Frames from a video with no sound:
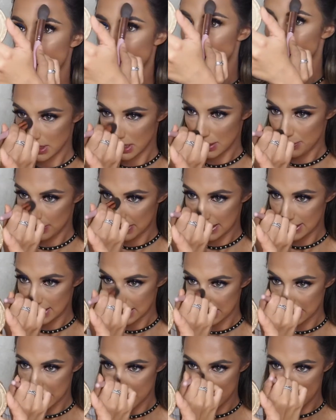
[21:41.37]
I was going to place
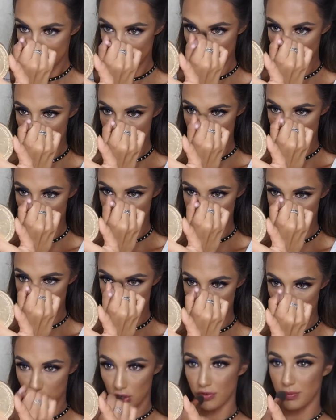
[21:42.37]
that down the
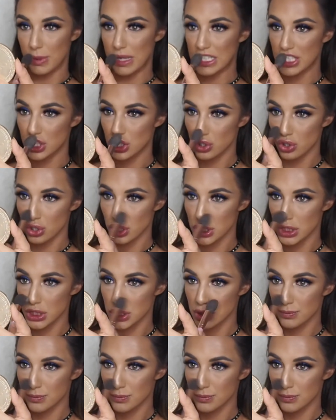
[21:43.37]
centre of my snoz.